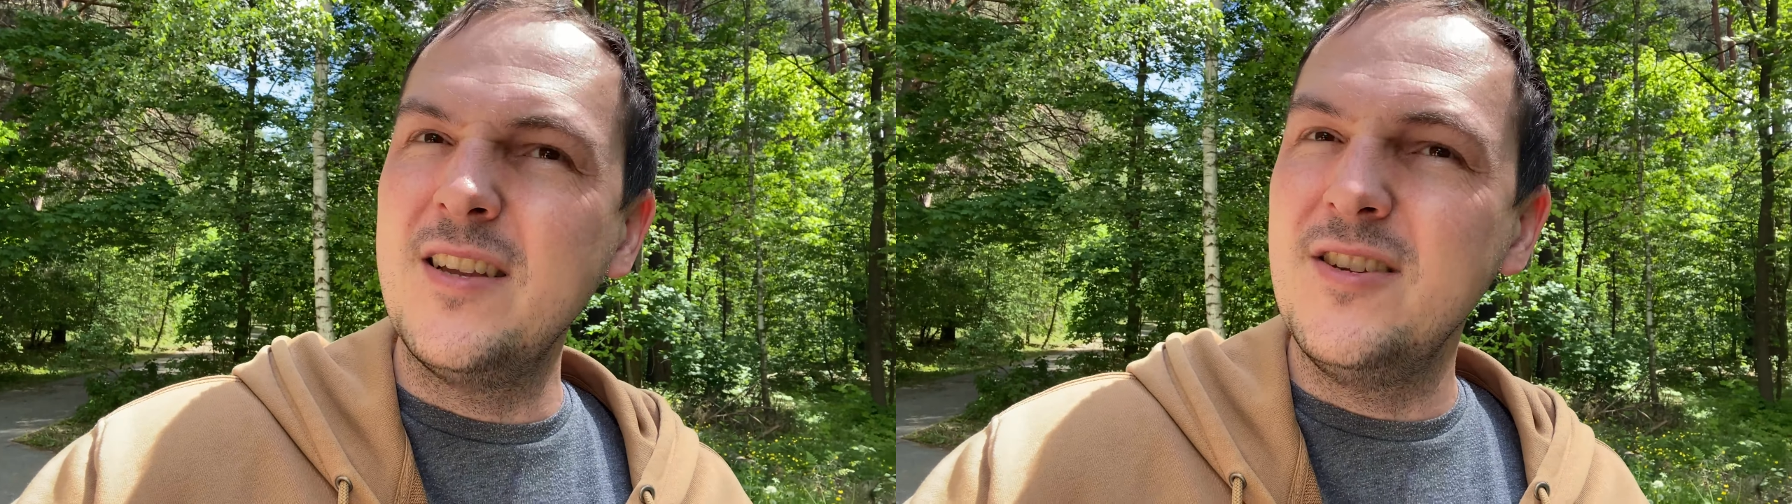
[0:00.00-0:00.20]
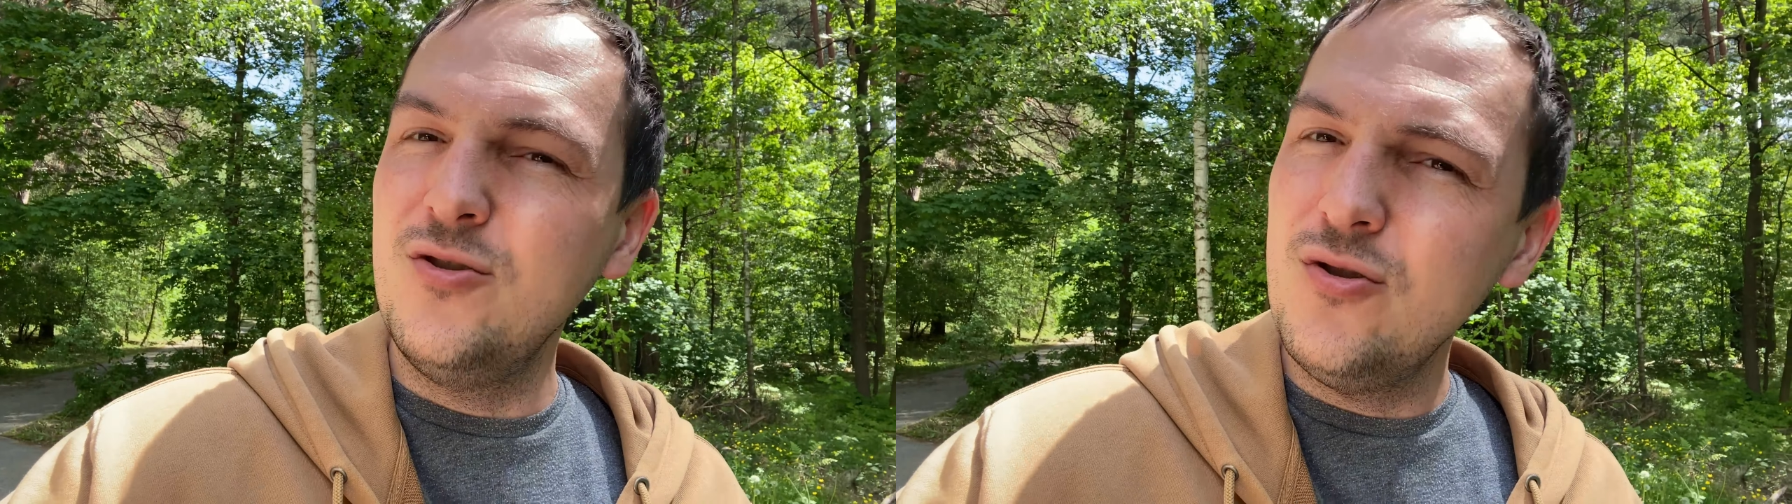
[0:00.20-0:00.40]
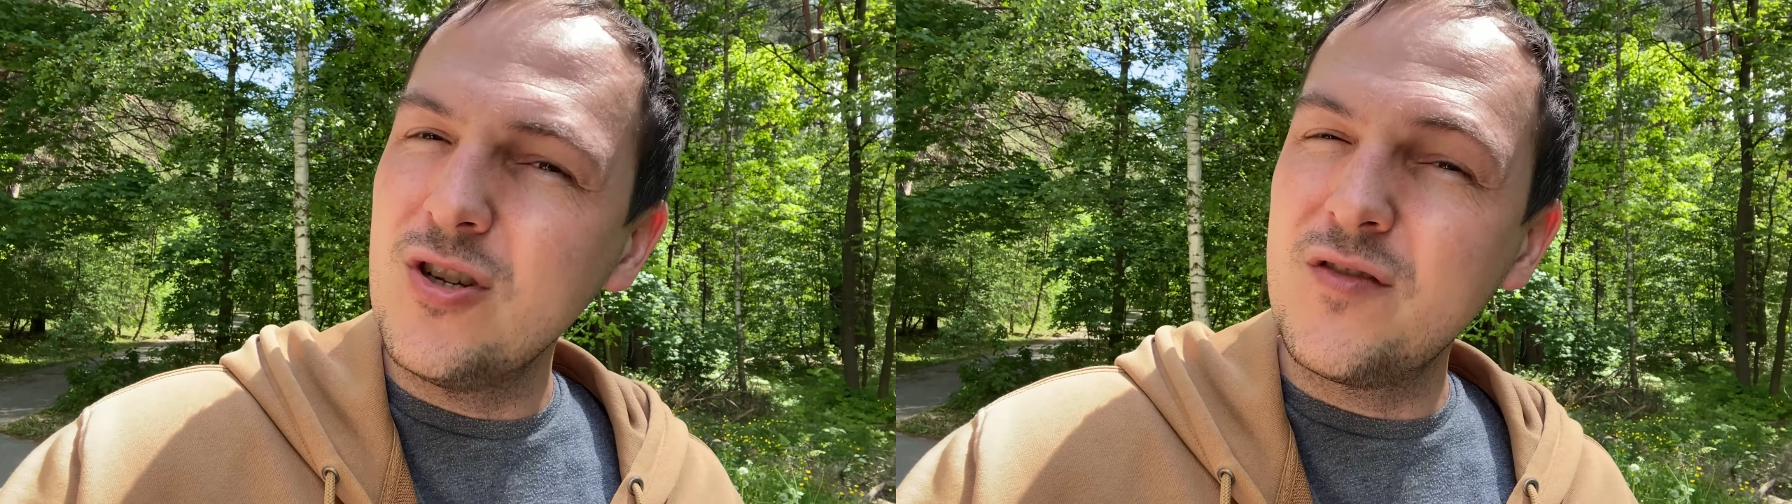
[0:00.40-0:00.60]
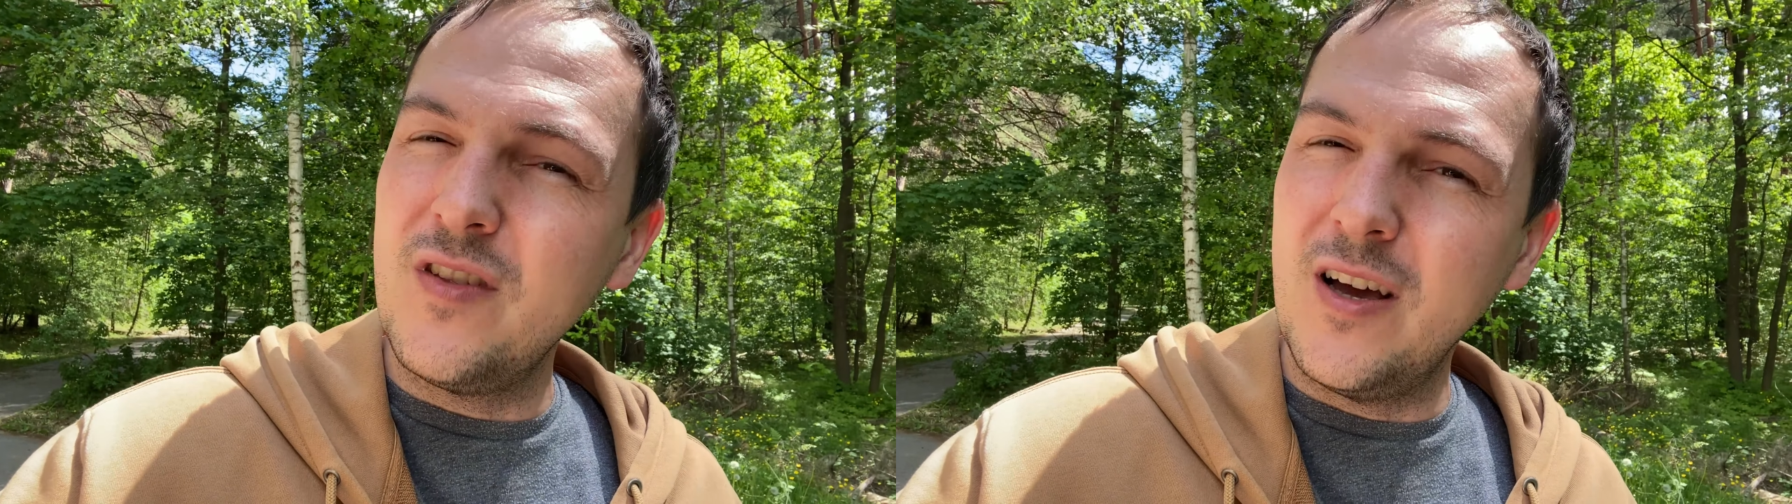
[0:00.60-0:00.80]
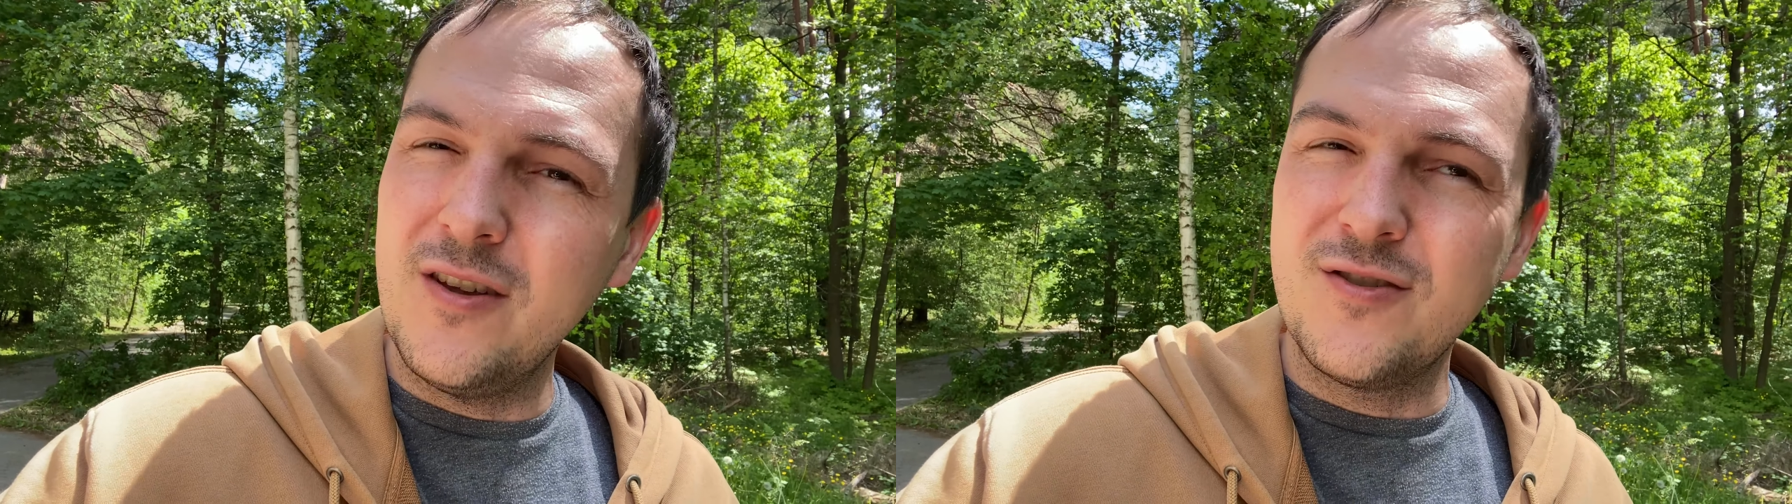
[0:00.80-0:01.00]
did you just
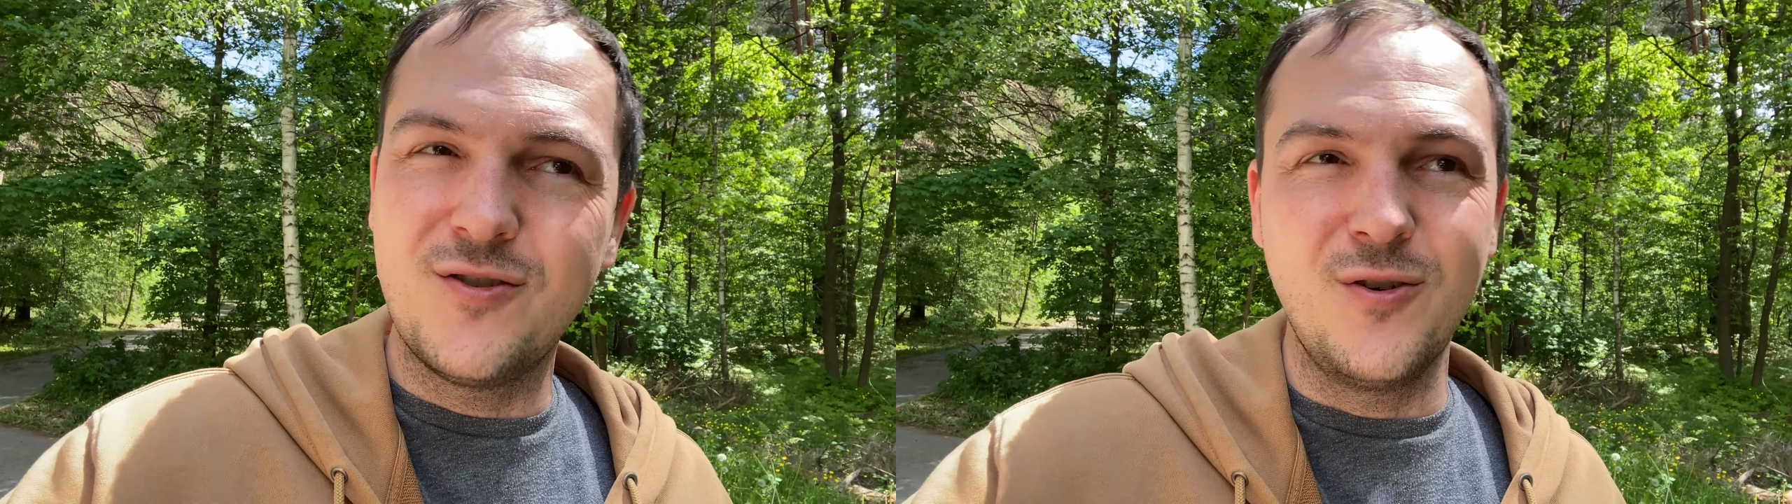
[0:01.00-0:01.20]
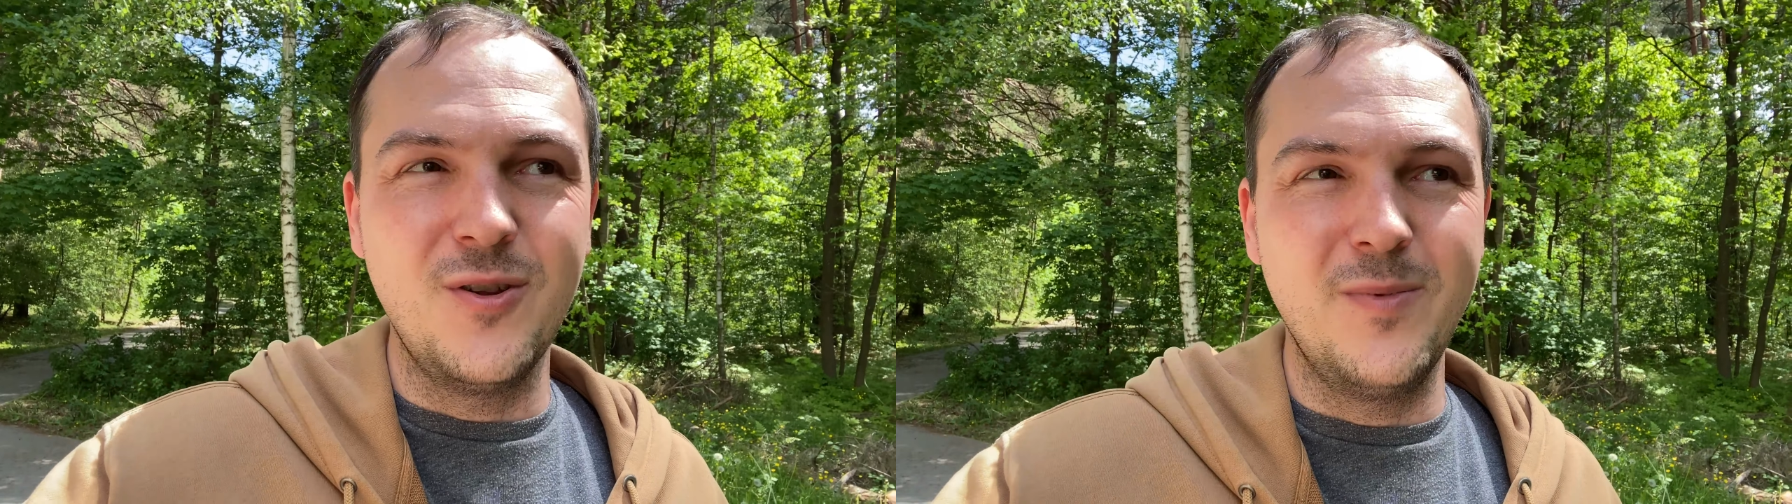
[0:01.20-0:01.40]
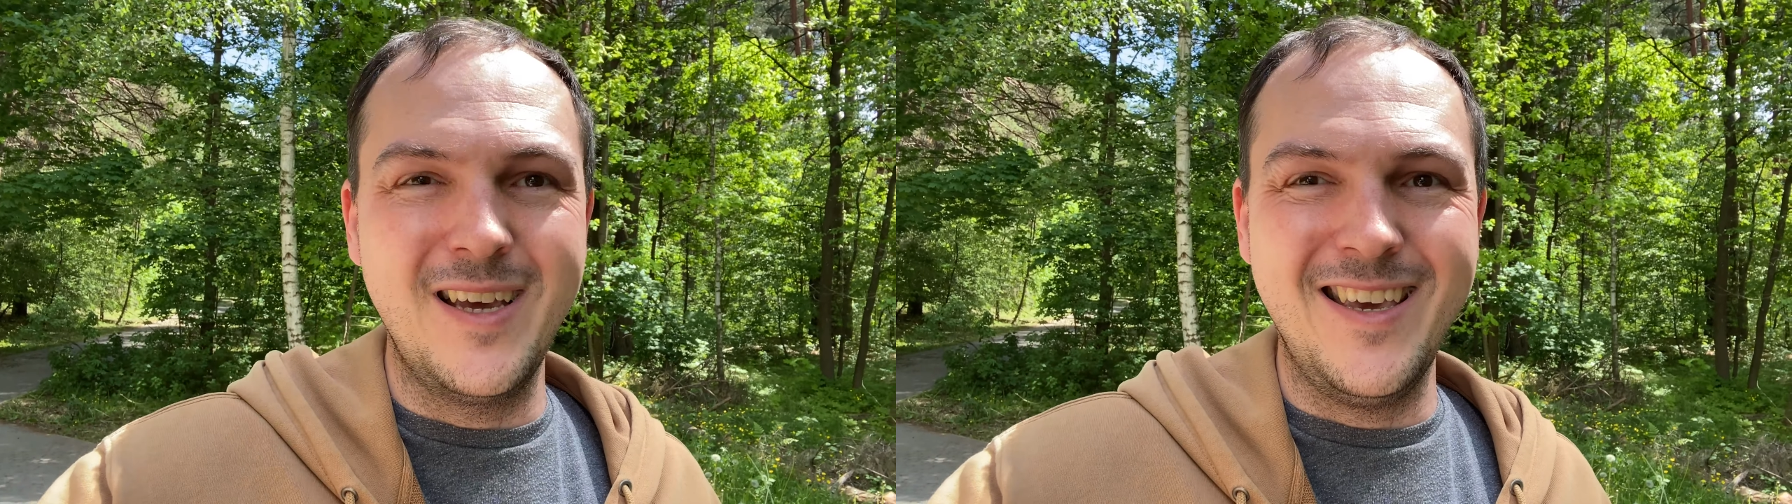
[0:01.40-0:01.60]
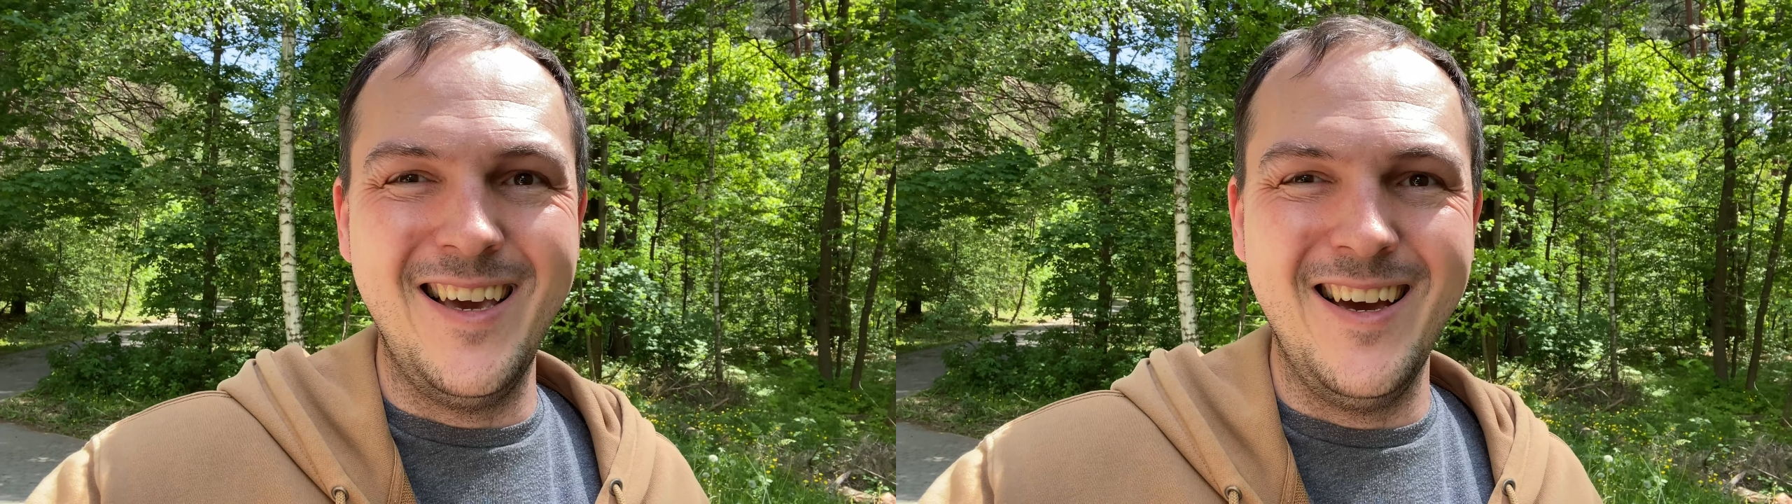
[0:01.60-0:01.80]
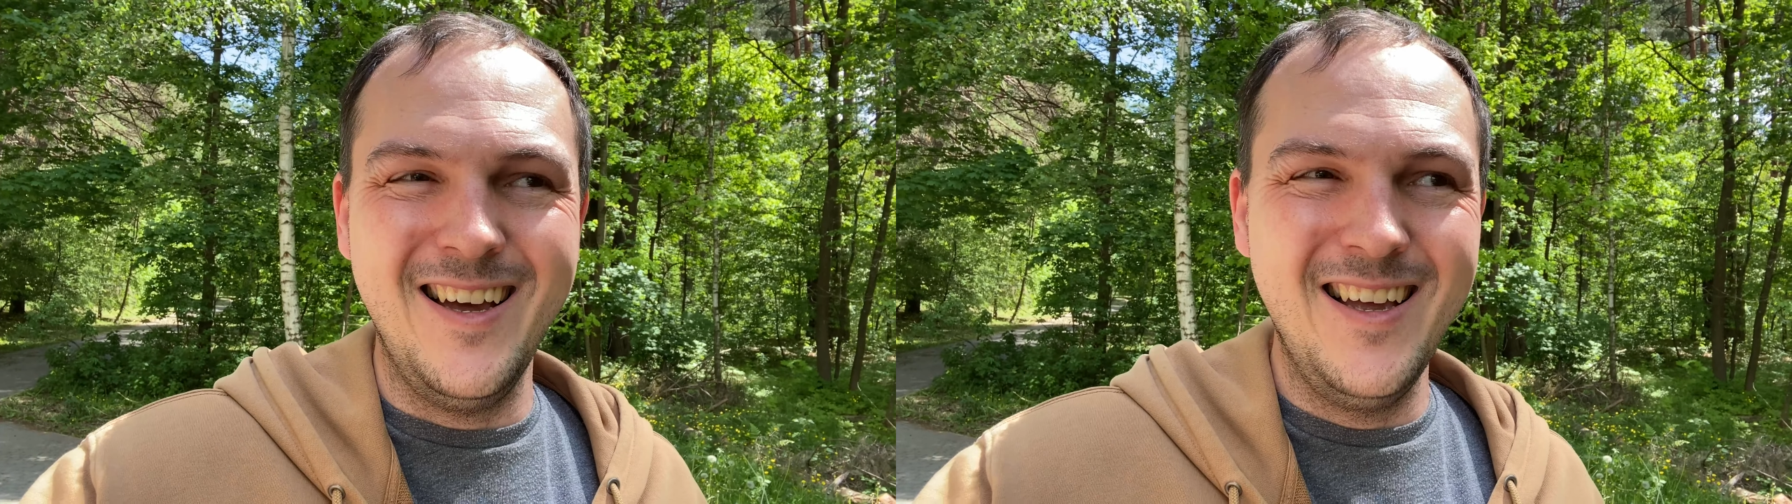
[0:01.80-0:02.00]
fly your drone? I'm like,
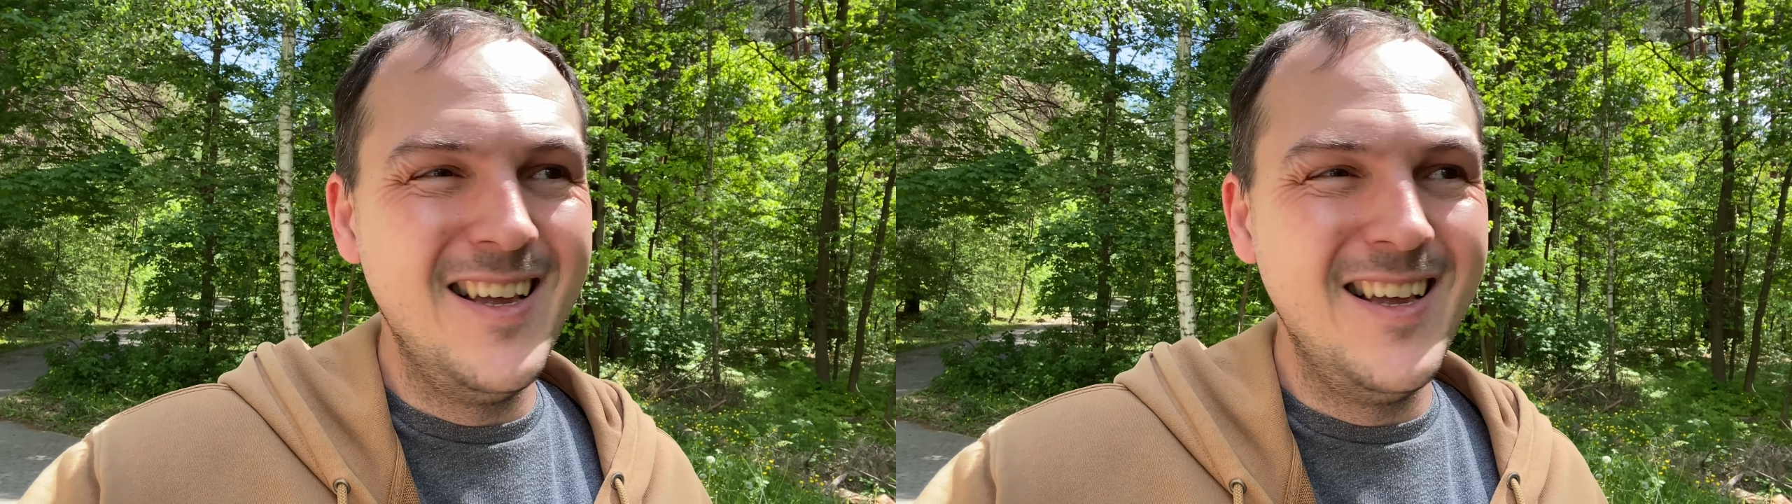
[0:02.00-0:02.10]
yeah.